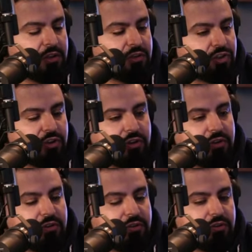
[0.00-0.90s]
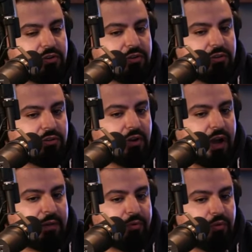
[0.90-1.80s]
So you're you're you're
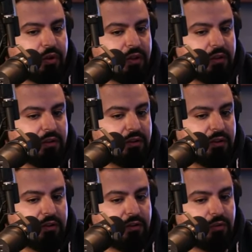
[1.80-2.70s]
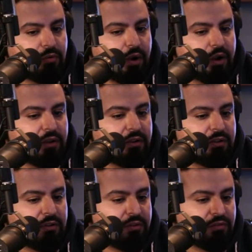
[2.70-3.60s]
at a point where
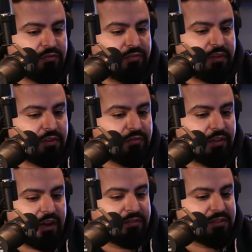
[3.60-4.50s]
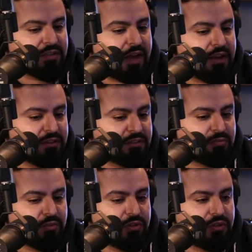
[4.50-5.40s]
you've you've kind of decided this is
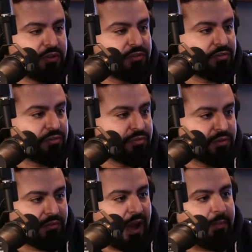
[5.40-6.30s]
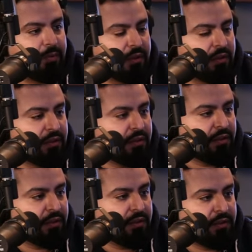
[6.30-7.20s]
what you're gonna do. You're rapping,
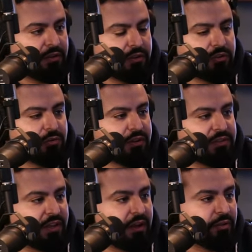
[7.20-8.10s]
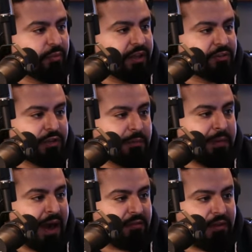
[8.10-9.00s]
you're doing this thing on the weekends where you're
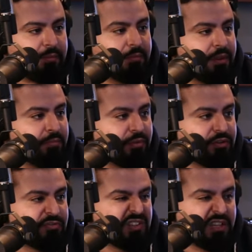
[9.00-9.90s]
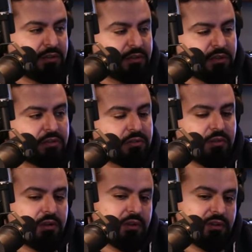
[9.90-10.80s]
battle rapping people, and you're really you're
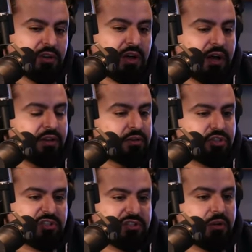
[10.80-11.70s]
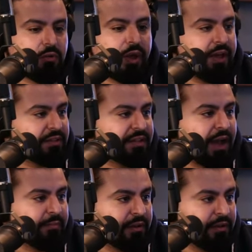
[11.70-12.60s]
you're cutting, you're chiseling away at the
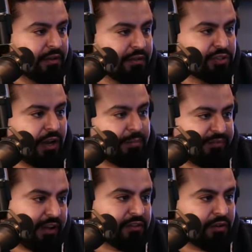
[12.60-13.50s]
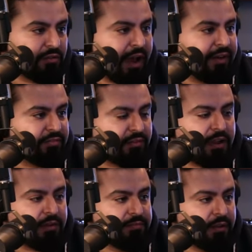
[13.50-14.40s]
diamond. You're trying to perfect right. your craft, right?